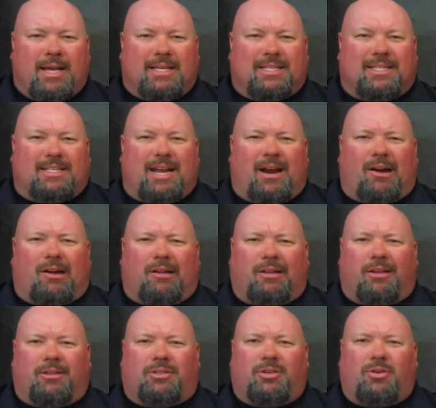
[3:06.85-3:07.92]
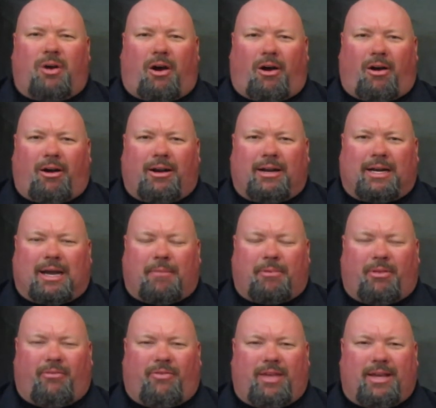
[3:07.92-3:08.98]
Stared a little too hard at a
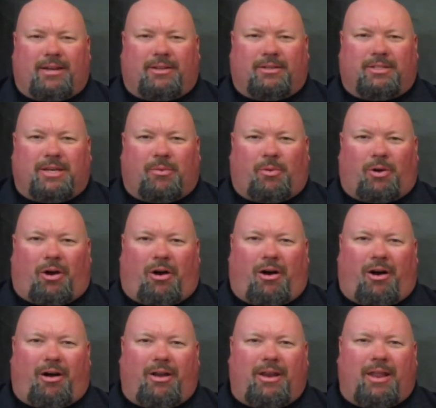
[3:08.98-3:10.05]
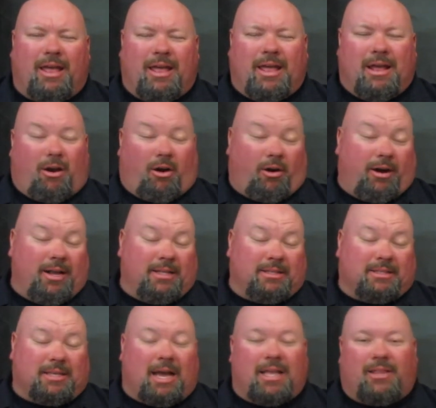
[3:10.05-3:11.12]
couple of vehicles that were on or
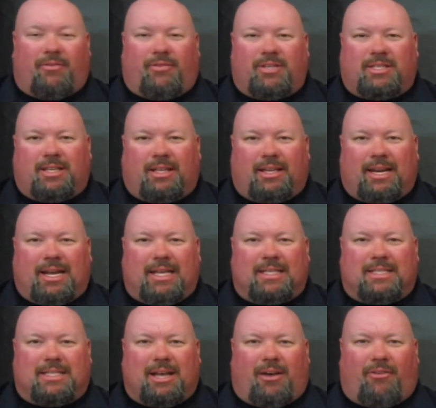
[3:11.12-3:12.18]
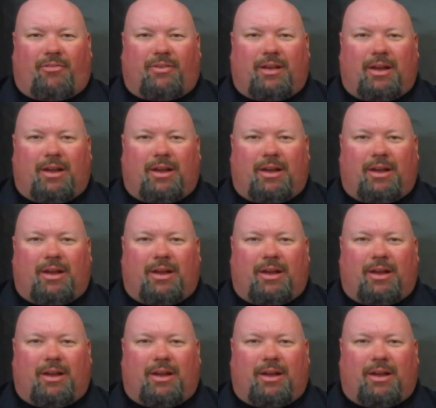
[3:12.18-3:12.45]
inside the facility itself,